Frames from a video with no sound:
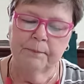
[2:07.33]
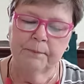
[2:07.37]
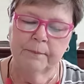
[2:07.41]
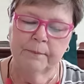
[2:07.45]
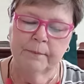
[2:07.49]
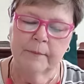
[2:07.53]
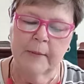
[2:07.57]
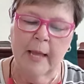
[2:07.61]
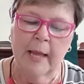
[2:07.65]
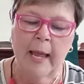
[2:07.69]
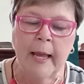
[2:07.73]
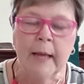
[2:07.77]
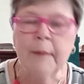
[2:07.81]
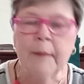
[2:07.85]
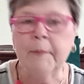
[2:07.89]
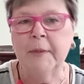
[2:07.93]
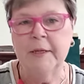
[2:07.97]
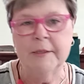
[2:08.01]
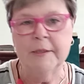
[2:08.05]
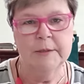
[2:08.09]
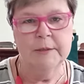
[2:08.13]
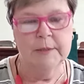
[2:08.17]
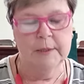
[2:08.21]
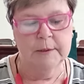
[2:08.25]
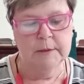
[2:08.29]

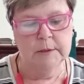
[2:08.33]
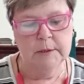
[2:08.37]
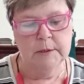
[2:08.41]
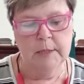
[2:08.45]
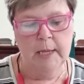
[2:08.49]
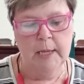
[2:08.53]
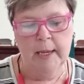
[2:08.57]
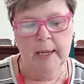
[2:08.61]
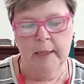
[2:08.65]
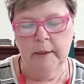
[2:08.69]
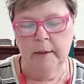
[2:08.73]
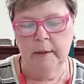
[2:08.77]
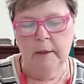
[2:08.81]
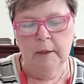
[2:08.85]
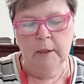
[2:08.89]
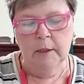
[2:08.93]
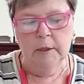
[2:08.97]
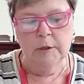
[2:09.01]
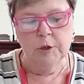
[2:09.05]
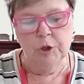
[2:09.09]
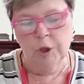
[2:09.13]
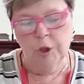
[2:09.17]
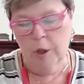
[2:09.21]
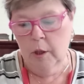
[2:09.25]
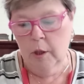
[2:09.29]
Amos has said,
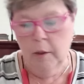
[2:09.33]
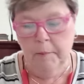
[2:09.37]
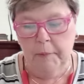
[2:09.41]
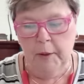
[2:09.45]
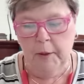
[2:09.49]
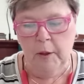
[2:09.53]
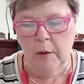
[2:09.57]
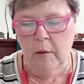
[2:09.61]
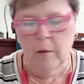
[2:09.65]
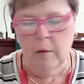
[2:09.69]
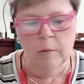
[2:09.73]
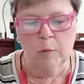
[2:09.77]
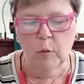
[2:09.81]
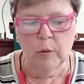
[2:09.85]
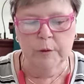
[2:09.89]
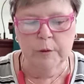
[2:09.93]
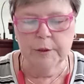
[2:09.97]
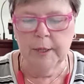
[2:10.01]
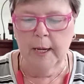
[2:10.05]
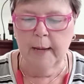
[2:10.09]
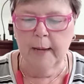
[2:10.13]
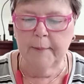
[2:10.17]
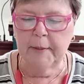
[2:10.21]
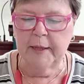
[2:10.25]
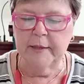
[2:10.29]
Jeroboam will
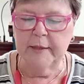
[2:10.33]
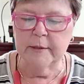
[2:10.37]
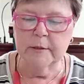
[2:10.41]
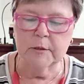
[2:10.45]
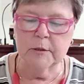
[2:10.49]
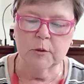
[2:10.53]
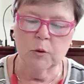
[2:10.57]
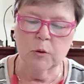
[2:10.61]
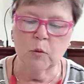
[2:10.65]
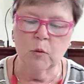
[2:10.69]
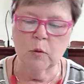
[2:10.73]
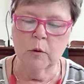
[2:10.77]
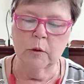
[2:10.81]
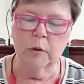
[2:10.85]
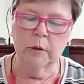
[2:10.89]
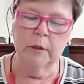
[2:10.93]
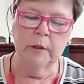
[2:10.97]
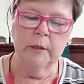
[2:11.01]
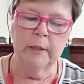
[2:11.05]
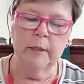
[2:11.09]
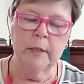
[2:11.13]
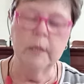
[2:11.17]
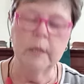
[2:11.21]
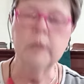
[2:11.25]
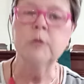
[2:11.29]
die by the sword, and
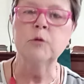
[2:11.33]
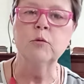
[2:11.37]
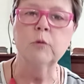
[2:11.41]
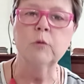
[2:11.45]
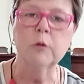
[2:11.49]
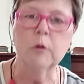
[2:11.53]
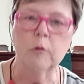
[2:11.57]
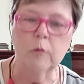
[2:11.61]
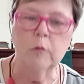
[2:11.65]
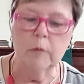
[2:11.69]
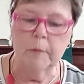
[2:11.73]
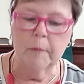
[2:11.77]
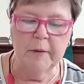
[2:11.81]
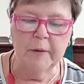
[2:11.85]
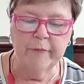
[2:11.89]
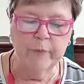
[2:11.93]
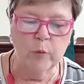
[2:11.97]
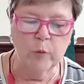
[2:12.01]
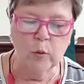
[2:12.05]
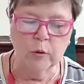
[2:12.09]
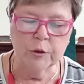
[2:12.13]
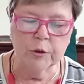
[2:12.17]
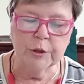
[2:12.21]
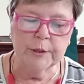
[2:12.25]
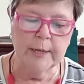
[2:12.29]
Israel will be
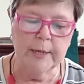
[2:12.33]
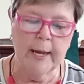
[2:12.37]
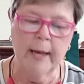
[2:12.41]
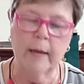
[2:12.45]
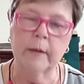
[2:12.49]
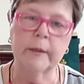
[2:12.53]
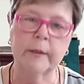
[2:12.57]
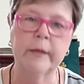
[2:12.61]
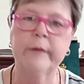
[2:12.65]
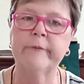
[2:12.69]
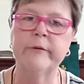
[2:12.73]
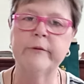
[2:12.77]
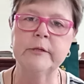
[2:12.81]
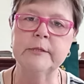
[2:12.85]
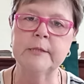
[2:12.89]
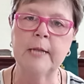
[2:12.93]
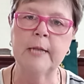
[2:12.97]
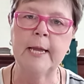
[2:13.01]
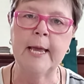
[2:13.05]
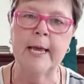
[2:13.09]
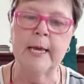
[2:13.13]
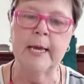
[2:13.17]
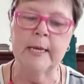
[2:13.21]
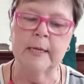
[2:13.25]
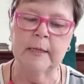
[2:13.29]
forced out of its
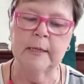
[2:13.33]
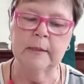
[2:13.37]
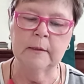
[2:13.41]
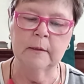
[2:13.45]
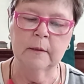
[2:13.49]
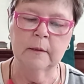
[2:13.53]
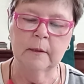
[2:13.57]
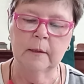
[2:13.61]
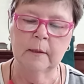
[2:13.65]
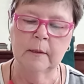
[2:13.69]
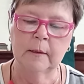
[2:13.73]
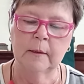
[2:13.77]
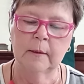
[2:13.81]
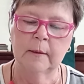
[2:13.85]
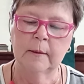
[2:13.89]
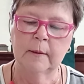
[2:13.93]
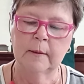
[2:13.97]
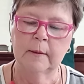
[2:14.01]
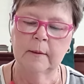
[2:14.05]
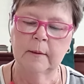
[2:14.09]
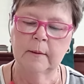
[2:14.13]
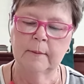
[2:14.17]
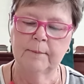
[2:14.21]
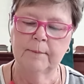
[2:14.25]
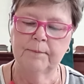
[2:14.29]
land.
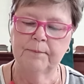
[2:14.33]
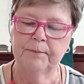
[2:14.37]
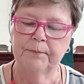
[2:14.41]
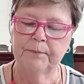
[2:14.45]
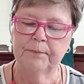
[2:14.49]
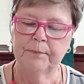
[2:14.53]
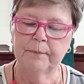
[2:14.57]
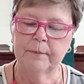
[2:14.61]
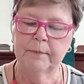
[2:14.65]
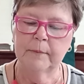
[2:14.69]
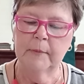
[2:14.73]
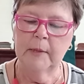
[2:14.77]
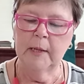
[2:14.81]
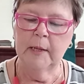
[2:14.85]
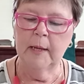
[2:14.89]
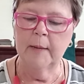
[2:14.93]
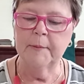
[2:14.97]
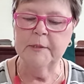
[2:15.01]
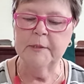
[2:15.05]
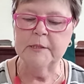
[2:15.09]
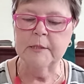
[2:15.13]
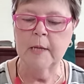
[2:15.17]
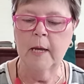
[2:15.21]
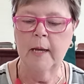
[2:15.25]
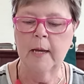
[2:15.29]

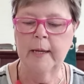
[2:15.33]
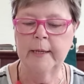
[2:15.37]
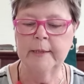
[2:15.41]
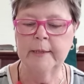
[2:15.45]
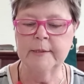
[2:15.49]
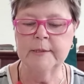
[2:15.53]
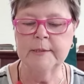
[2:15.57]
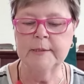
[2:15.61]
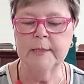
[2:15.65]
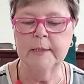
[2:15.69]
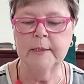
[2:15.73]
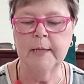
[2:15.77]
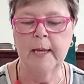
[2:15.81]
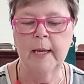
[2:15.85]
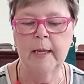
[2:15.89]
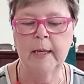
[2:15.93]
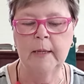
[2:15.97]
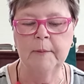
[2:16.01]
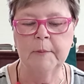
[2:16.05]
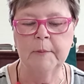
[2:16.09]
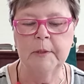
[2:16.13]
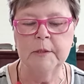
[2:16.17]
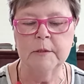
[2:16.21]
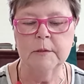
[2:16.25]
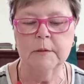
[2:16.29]
Amaziah said to
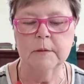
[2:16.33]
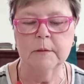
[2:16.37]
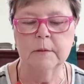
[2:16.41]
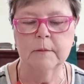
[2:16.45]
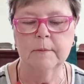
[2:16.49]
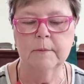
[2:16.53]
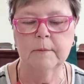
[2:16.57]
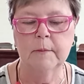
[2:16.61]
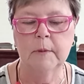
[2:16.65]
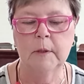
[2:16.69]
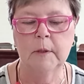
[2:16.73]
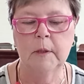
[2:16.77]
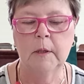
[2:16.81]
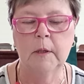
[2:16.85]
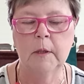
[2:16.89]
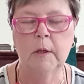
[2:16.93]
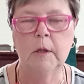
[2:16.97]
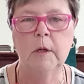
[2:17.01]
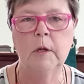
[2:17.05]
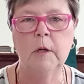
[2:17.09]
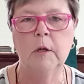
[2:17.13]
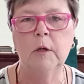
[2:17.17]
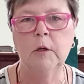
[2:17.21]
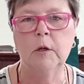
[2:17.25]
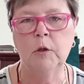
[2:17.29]
Amos,
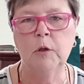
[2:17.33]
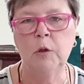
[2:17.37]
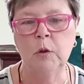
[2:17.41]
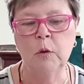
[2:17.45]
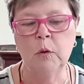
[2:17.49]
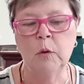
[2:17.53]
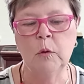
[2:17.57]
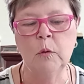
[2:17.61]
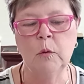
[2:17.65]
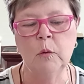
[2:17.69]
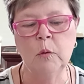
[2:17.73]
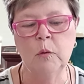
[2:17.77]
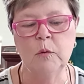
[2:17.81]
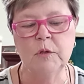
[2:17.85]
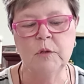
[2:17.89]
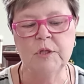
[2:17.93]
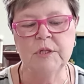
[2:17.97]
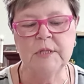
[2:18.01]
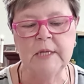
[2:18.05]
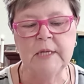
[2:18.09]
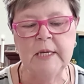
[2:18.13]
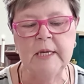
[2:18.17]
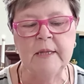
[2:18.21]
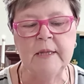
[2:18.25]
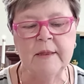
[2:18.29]
You who
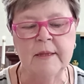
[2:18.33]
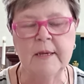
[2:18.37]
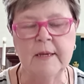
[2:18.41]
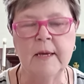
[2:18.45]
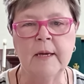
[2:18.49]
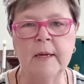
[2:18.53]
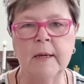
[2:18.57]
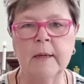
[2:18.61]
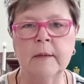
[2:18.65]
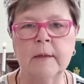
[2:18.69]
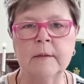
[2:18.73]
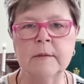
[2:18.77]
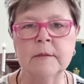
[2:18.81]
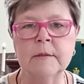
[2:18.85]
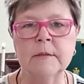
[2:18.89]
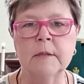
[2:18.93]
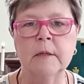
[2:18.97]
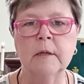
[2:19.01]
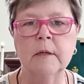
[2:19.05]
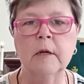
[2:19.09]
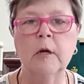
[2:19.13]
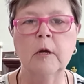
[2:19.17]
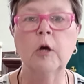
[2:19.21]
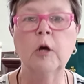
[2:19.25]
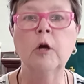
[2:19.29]
see things,
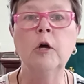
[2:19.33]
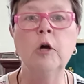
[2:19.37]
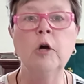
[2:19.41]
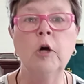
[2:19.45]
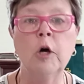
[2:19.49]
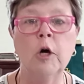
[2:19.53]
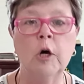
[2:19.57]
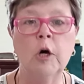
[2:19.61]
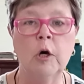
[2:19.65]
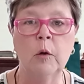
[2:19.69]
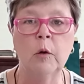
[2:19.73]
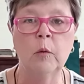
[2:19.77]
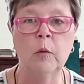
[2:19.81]
go.